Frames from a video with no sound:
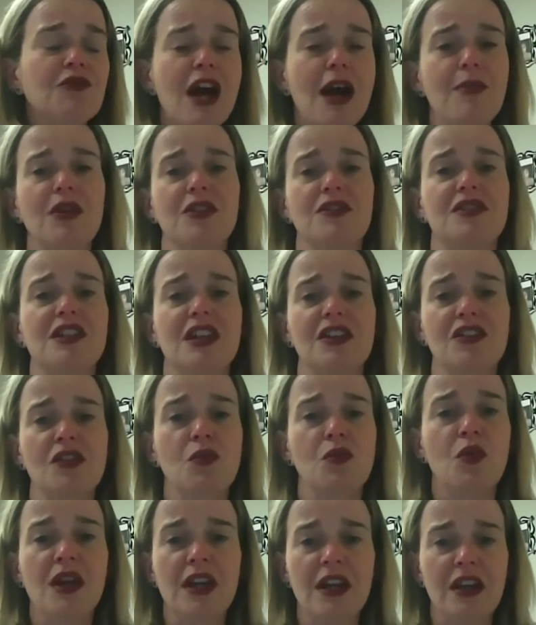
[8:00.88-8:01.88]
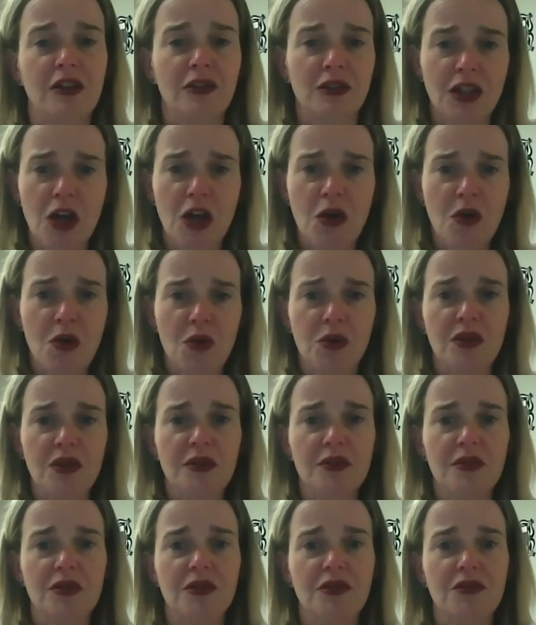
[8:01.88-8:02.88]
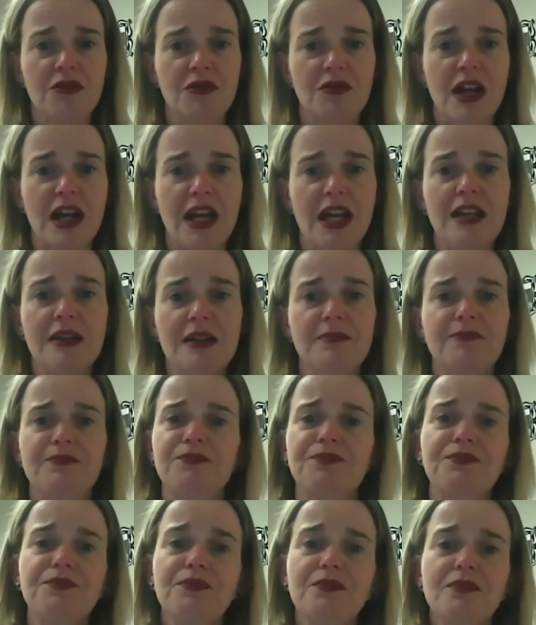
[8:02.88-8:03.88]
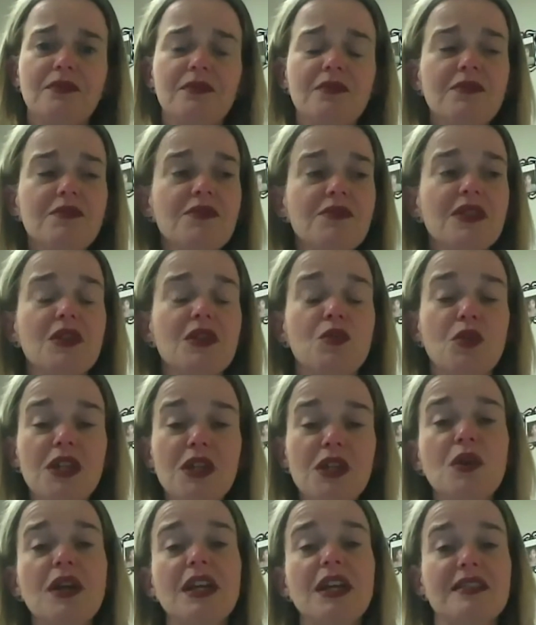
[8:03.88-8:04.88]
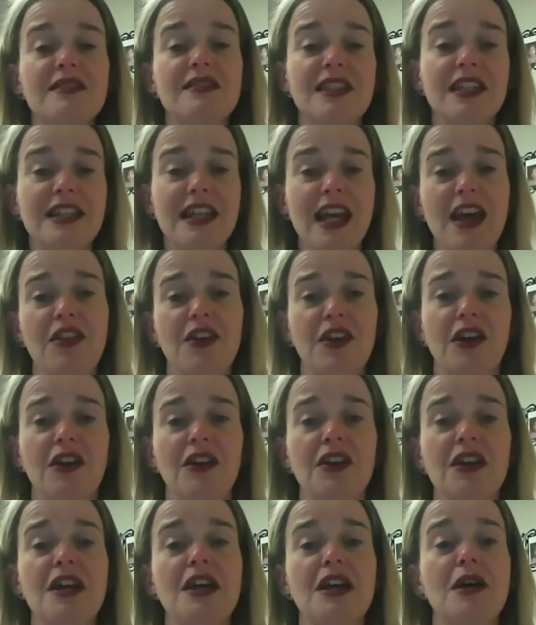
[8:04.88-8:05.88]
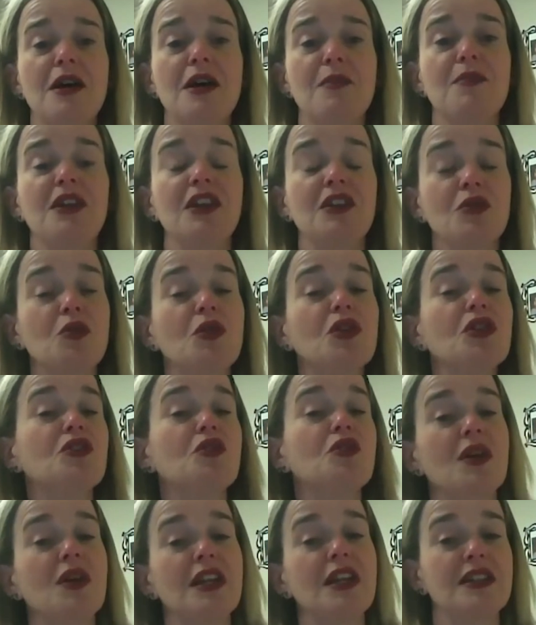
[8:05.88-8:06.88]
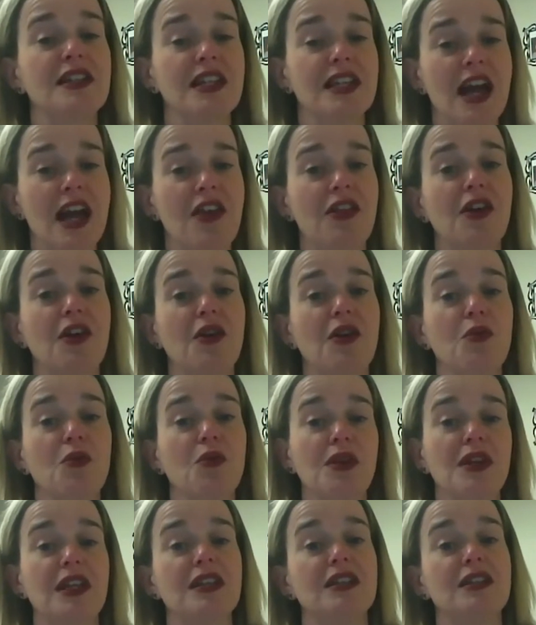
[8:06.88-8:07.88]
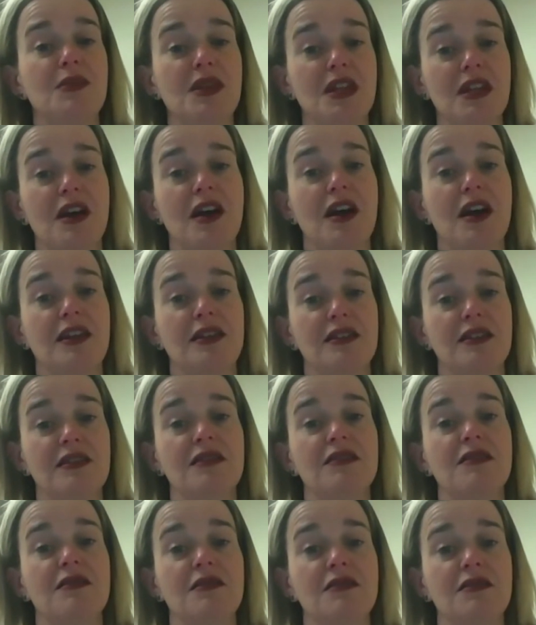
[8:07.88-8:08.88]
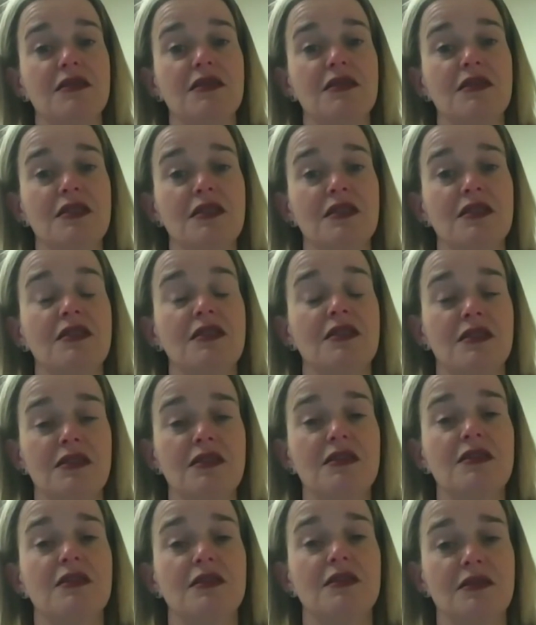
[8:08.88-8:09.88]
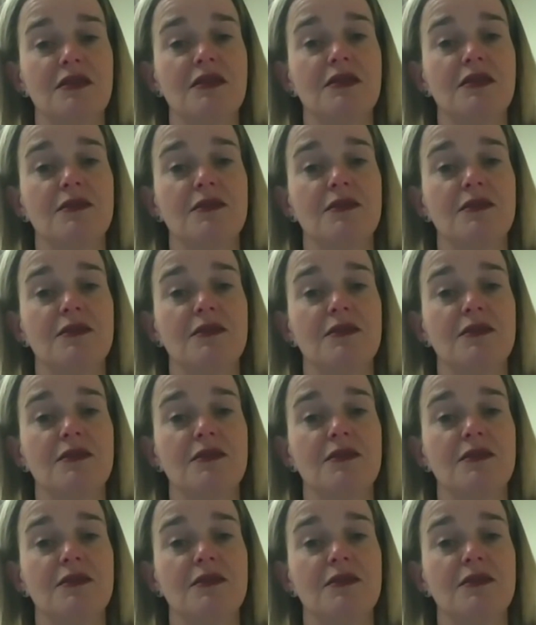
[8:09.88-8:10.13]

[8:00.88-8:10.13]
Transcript: Roberts doesn't win it alone, right? We win it together. But in order to win it together, we need to be kind. Right. Kindness